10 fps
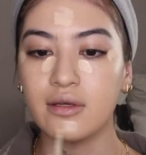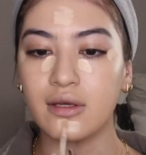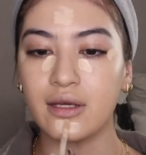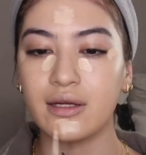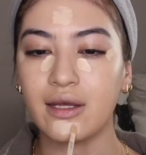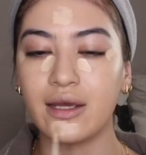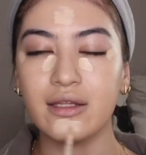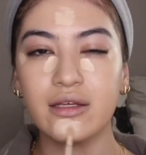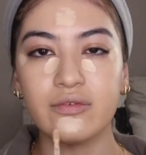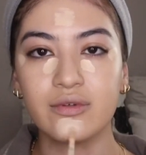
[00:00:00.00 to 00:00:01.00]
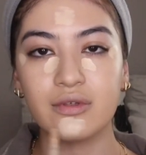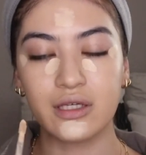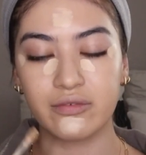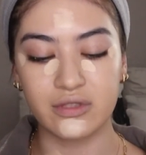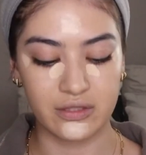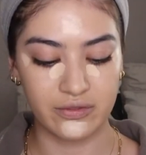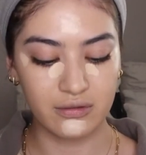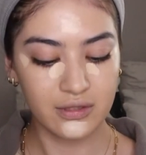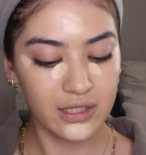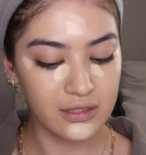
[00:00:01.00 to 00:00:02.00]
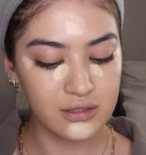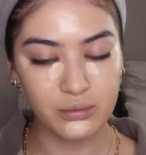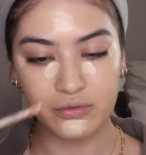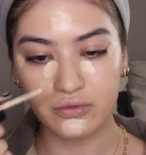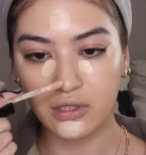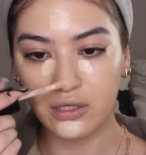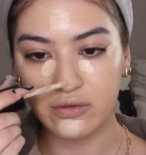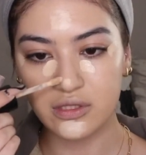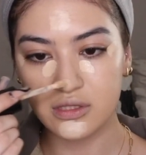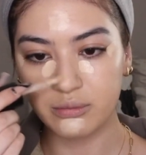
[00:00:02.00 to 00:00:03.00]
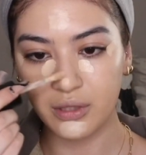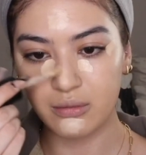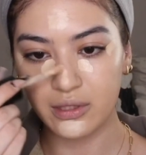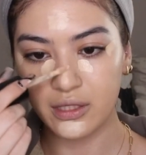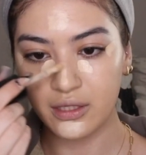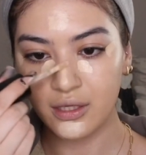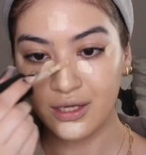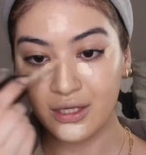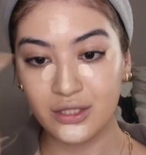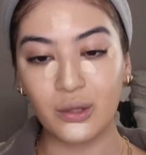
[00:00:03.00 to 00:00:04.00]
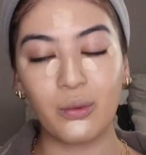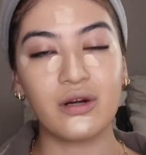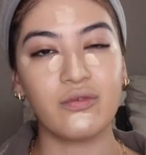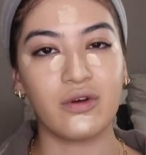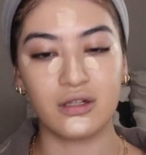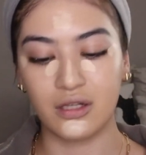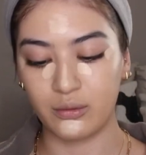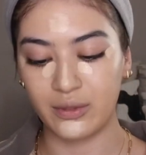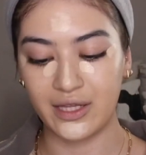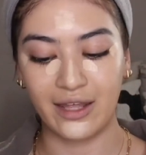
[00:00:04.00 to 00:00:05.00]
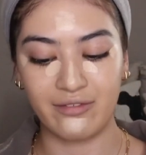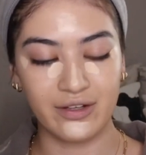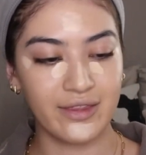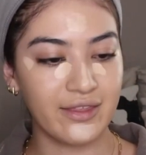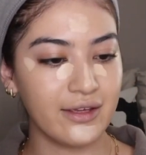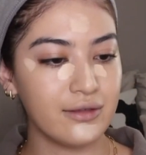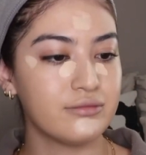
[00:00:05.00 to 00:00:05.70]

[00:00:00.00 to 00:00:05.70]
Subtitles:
And I like full coverage. If you don't like super full coverage, you probably don't want to follow along with everything.